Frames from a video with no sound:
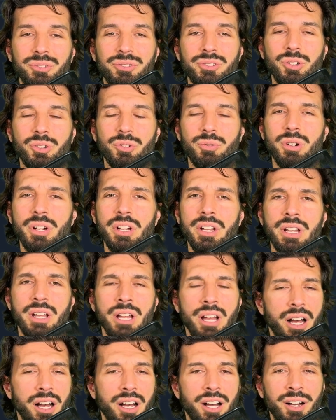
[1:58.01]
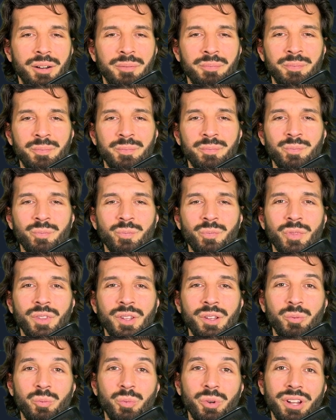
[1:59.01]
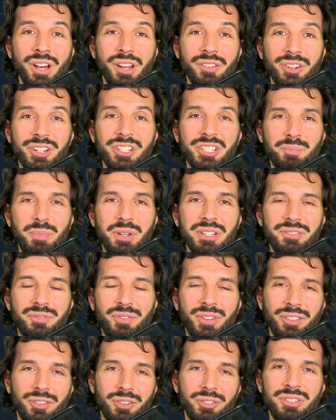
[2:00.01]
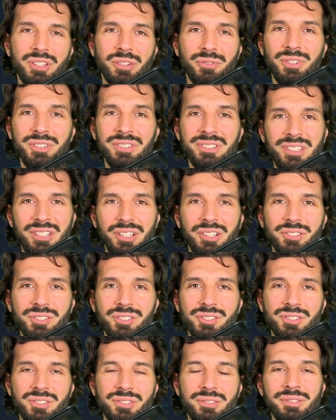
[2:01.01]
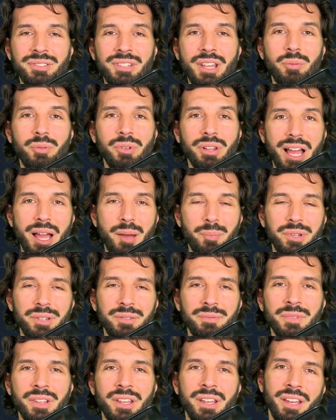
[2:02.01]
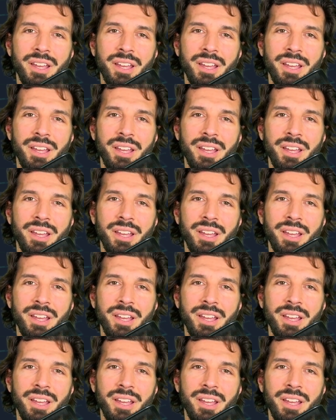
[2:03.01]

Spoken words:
So we're not very specific. There's different tiers that will happen.